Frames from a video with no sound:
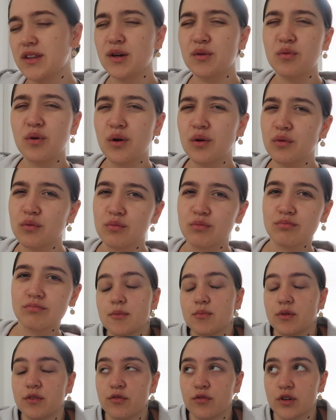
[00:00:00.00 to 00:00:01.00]
they
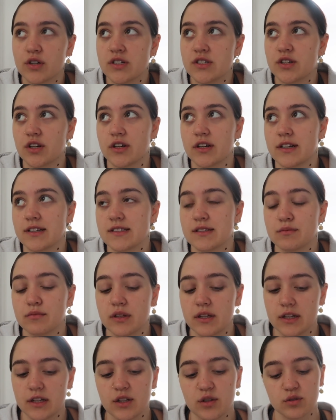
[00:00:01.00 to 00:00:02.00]
won't. Before starting
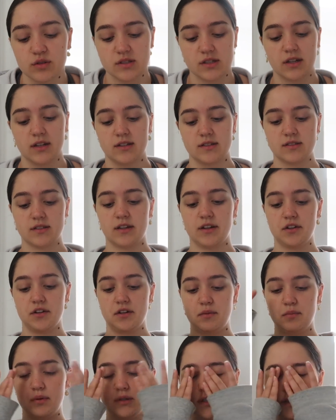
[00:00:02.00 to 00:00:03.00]
something new, it's kind of scary,
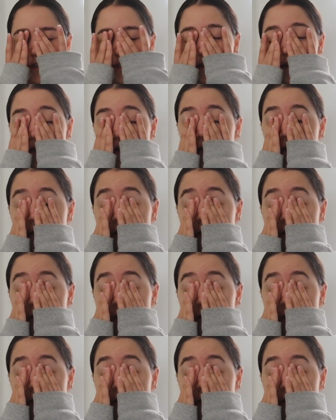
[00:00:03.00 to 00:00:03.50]
but yeah.